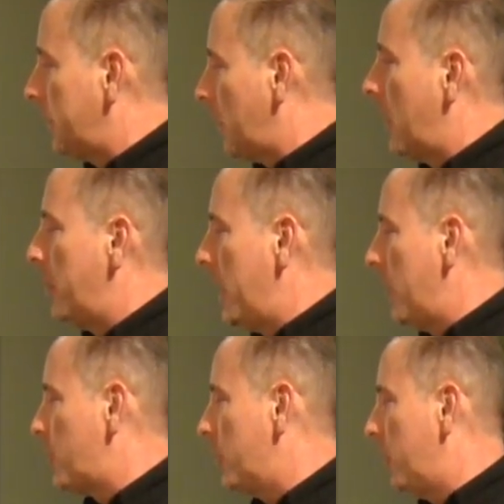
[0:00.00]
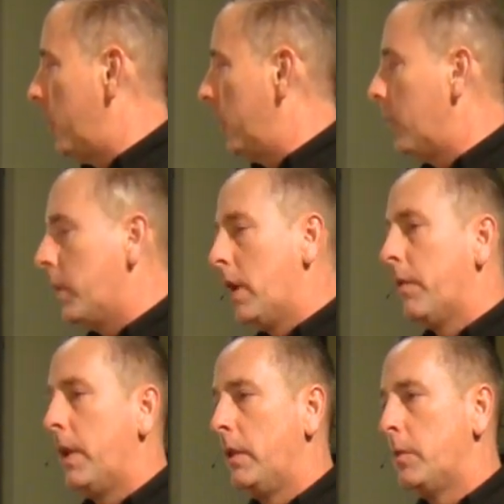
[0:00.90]
it's a combination boiler. We
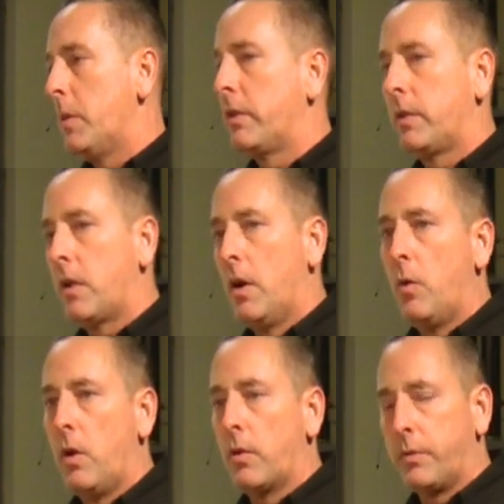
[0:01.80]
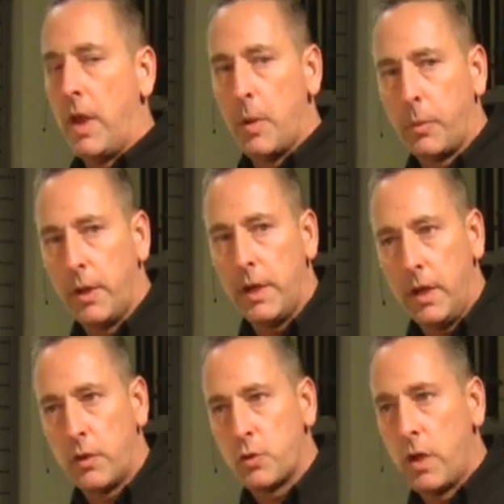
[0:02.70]
have a domestic hot water flat plate
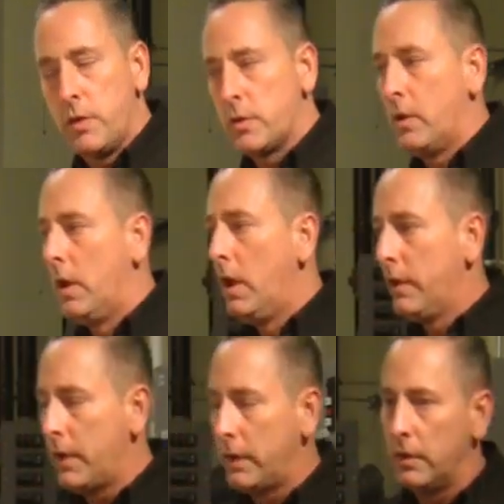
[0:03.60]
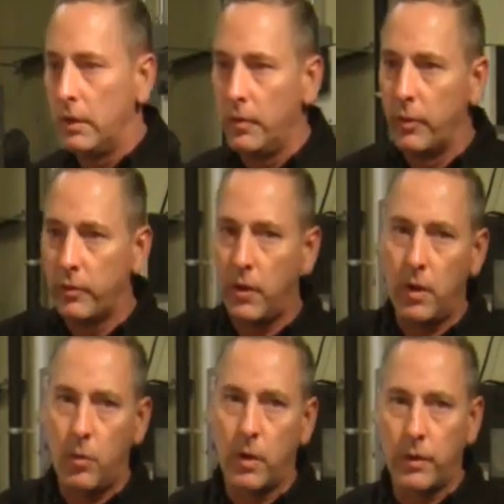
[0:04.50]
heat exchanger that delivers
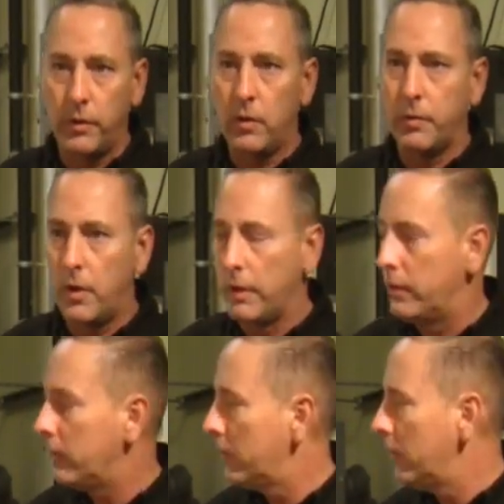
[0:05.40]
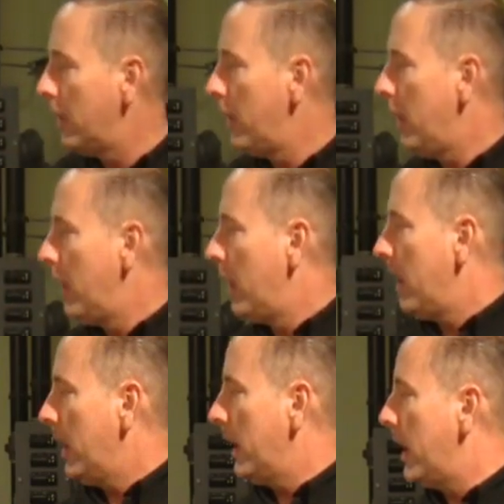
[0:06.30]
hot water to your faucets.
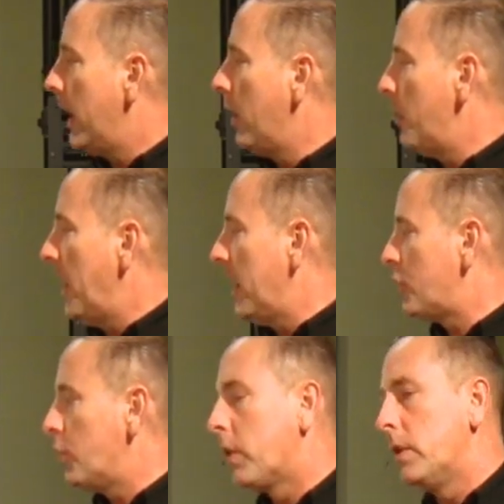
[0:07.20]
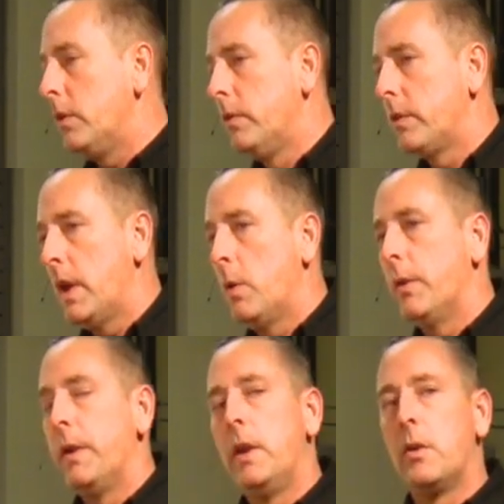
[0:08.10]
In an LMH, you can use that
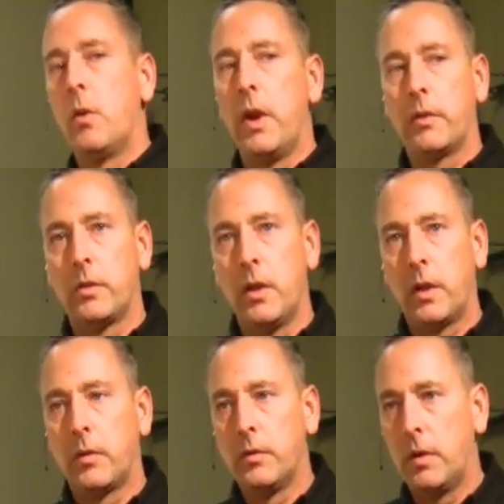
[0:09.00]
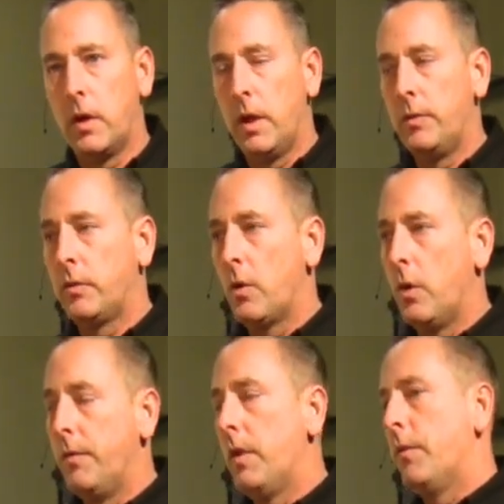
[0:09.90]
with an indirect tank. All right.
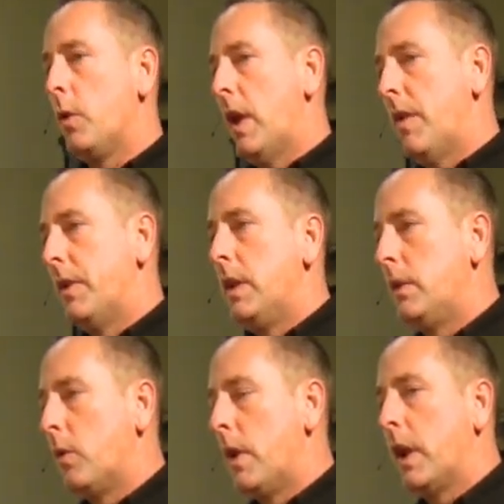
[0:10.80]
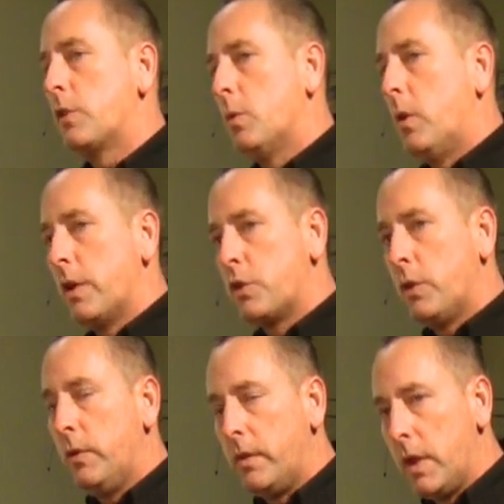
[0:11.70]
So if you have an indirect, you want to
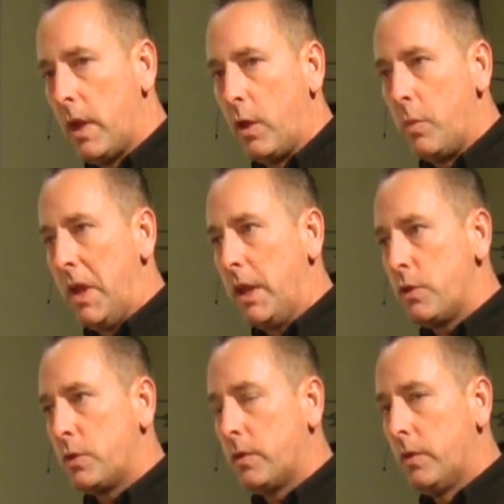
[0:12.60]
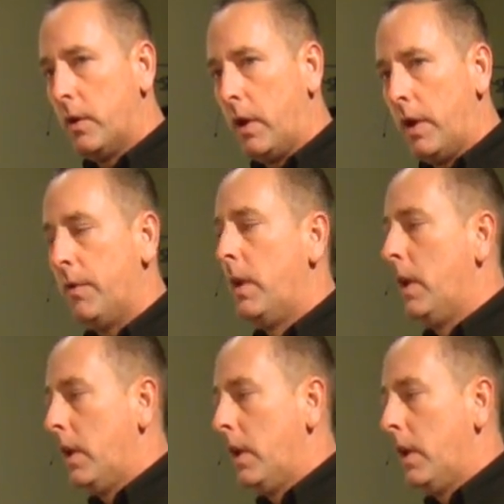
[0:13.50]
choose the LMH. All right.